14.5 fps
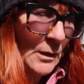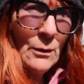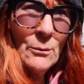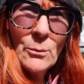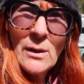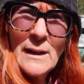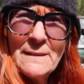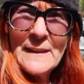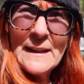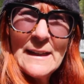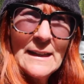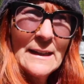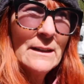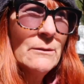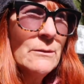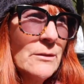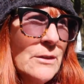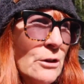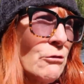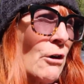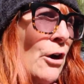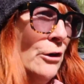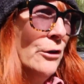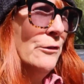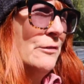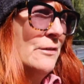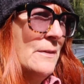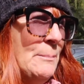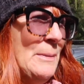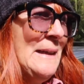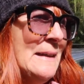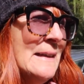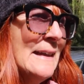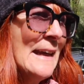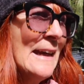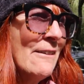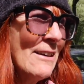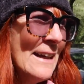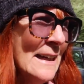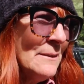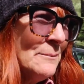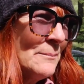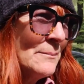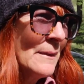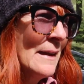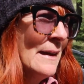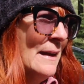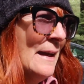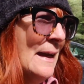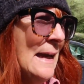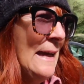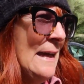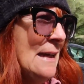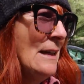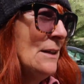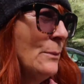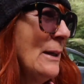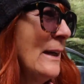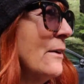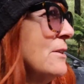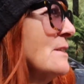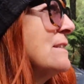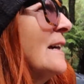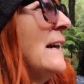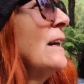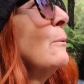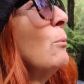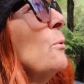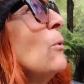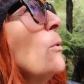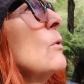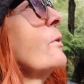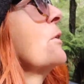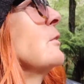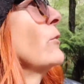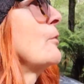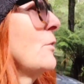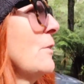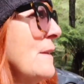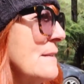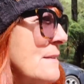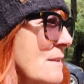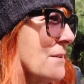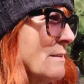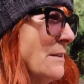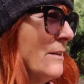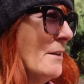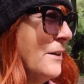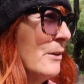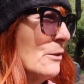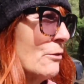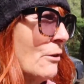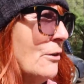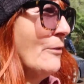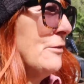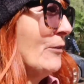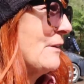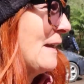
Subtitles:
We're at the grove, the picnic area, and we're going to take a walk through this grove of